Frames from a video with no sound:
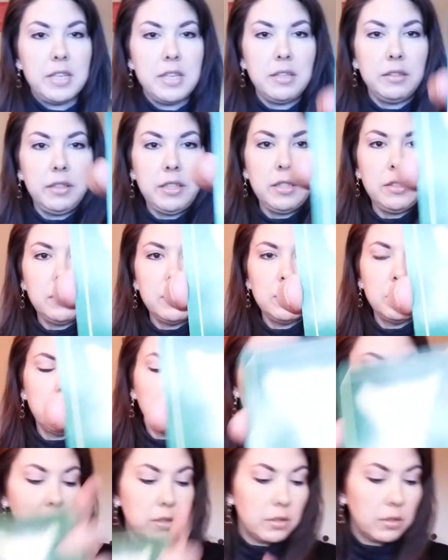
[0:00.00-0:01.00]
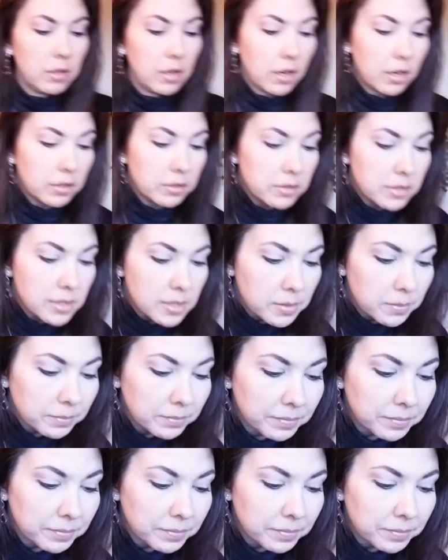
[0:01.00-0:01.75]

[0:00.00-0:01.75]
Healing Oracle cards.